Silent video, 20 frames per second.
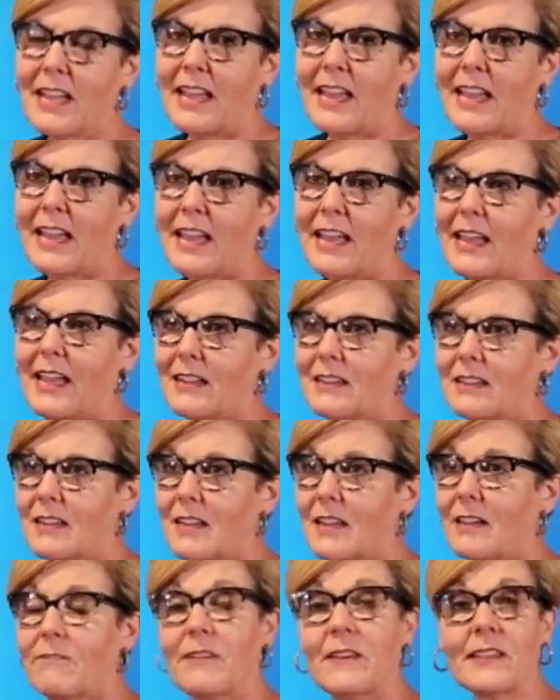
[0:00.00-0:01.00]
And
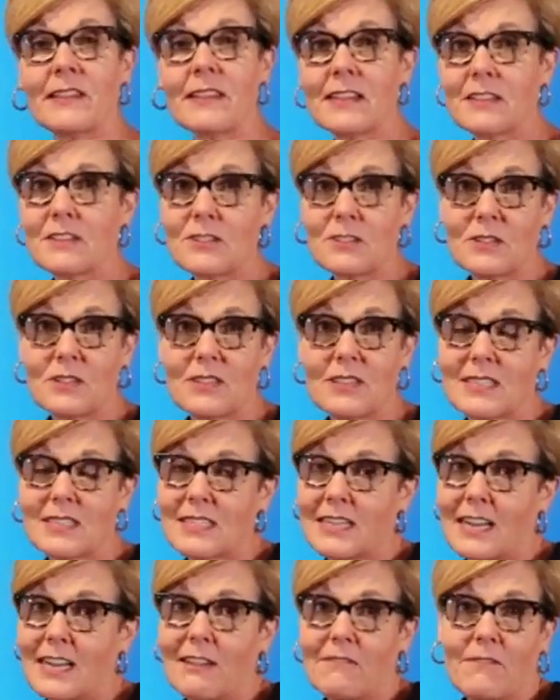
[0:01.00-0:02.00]
a fun thing to do at the
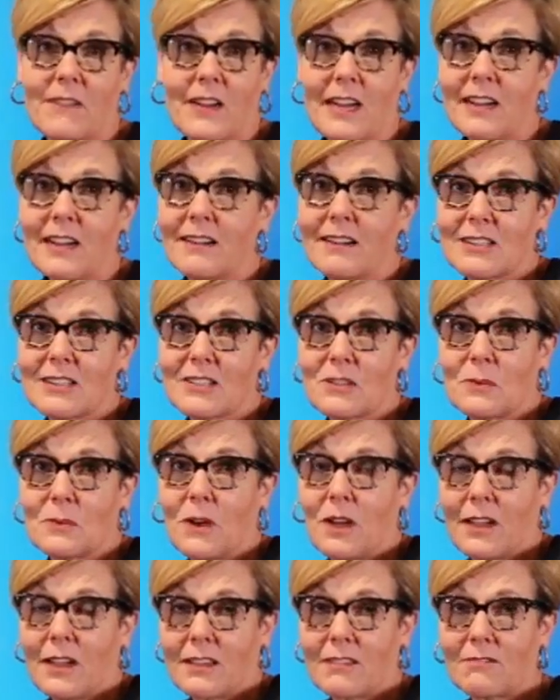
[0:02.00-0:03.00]
state fair is to
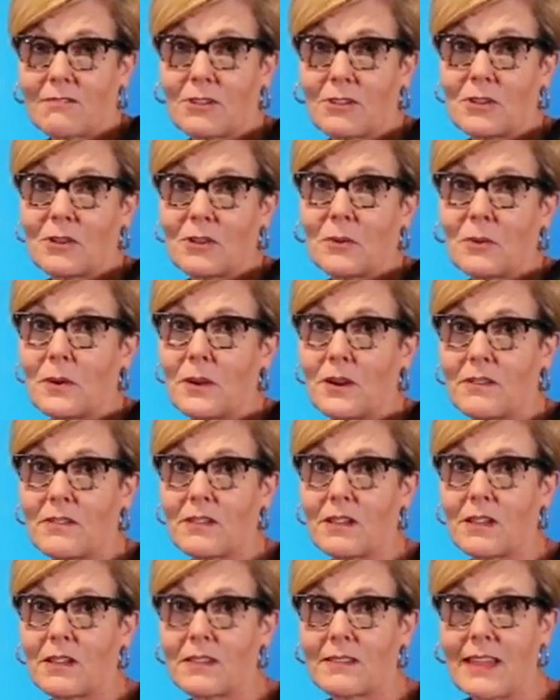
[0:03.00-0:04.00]
walk through where
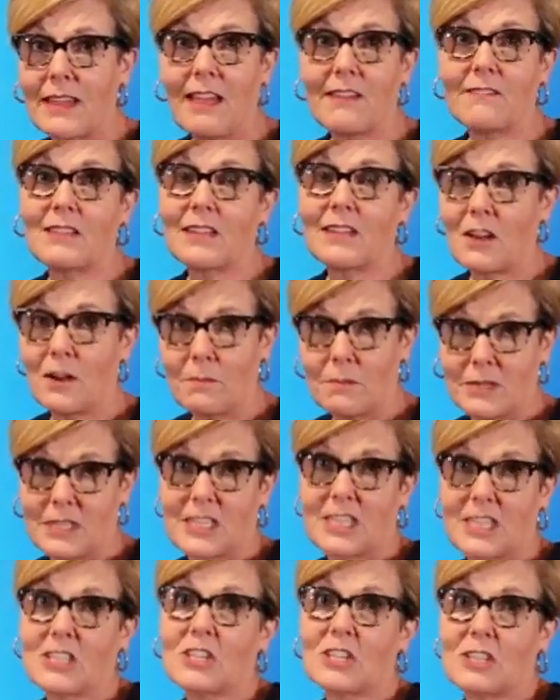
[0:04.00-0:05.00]
the, they have the
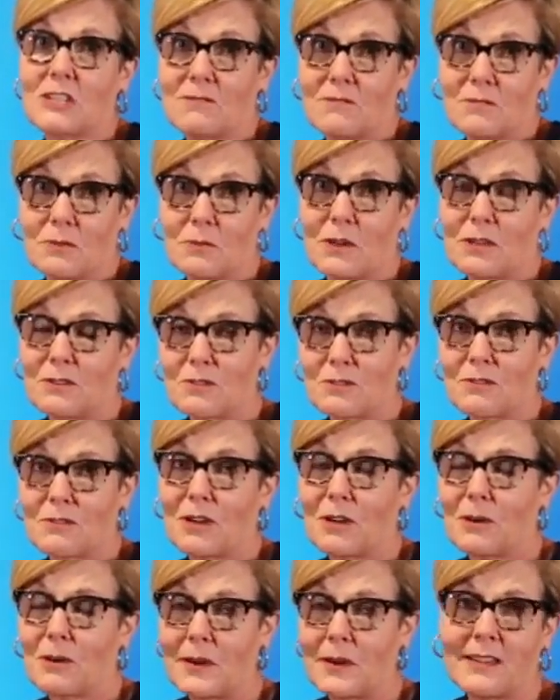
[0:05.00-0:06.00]
competition of the rose
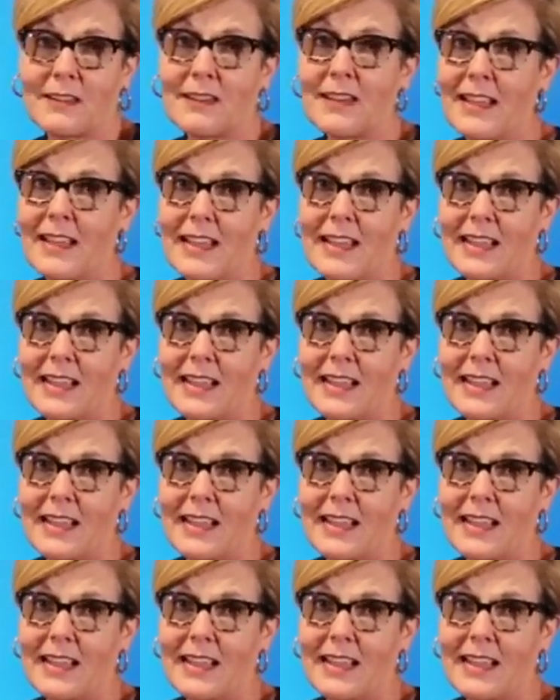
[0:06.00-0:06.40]
growing.